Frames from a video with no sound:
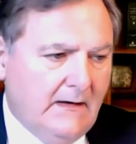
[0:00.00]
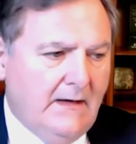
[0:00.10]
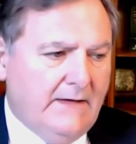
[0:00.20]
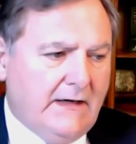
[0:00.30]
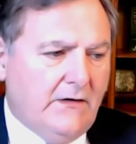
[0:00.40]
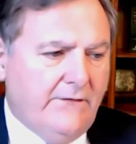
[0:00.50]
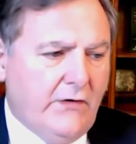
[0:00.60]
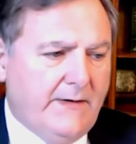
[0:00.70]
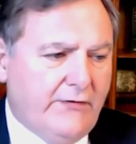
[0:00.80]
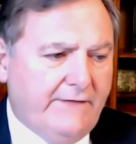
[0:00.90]
They can
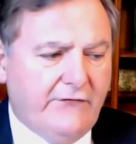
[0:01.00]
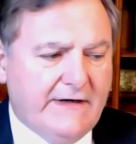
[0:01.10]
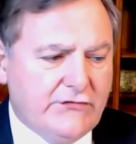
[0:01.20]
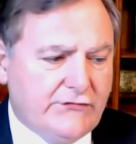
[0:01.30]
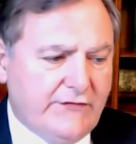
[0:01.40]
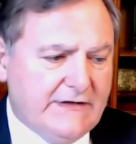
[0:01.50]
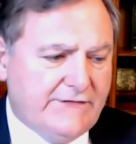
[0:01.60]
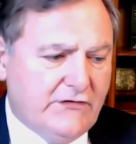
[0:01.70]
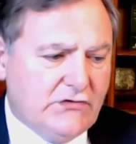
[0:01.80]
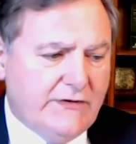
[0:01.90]
avoid preferential
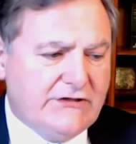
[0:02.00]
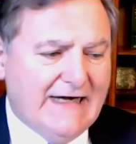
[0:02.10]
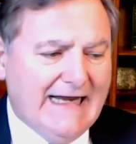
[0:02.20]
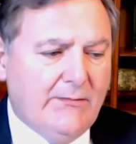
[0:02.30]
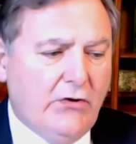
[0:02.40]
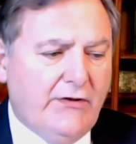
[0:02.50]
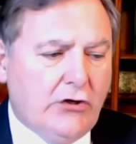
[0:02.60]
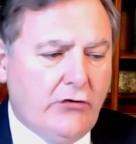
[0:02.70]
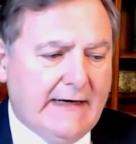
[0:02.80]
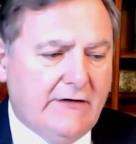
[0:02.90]
transfers, which enable the
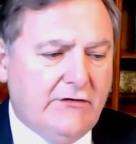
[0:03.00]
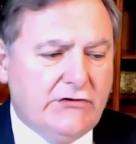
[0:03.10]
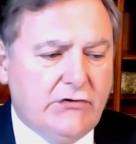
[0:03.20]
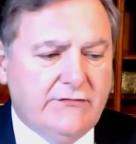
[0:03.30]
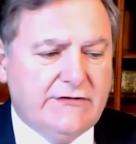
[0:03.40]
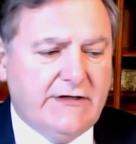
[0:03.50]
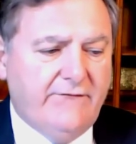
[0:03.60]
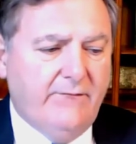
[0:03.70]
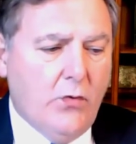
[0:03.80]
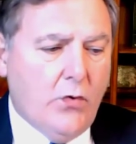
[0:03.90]
creditor to
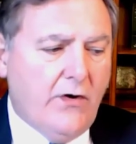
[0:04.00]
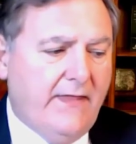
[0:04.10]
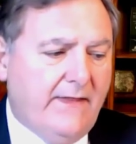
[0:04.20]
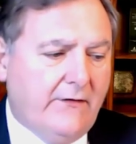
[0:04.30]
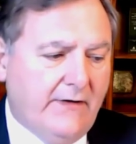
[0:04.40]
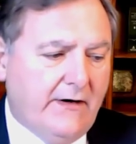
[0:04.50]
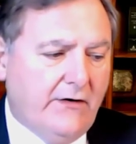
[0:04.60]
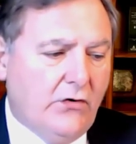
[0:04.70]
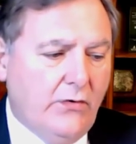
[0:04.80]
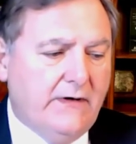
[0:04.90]
receive more than the
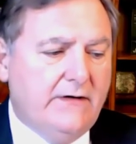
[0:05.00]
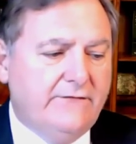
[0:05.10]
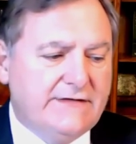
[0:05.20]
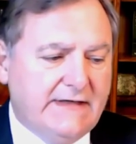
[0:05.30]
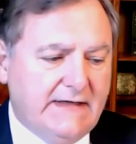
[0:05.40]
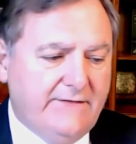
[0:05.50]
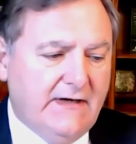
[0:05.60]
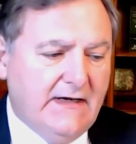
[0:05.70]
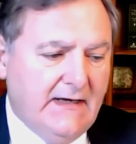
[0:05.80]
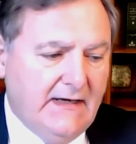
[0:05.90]
creditor would have received
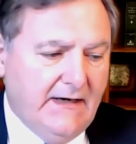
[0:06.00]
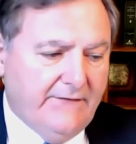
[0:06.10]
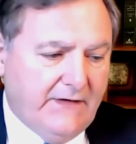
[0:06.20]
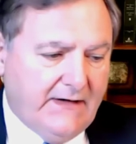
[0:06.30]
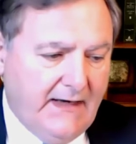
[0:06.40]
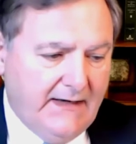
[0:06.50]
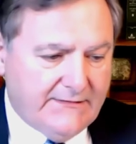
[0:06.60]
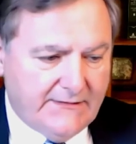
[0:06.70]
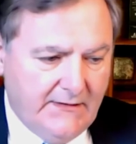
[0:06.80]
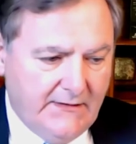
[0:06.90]
if the
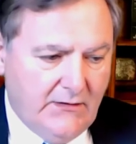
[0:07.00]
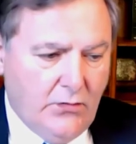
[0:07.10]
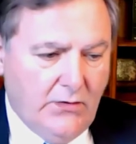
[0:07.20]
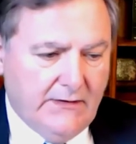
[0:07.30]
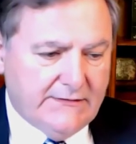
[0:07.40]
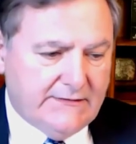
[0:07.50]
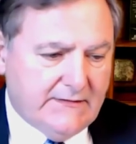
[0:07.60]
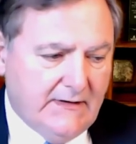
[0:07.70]
case was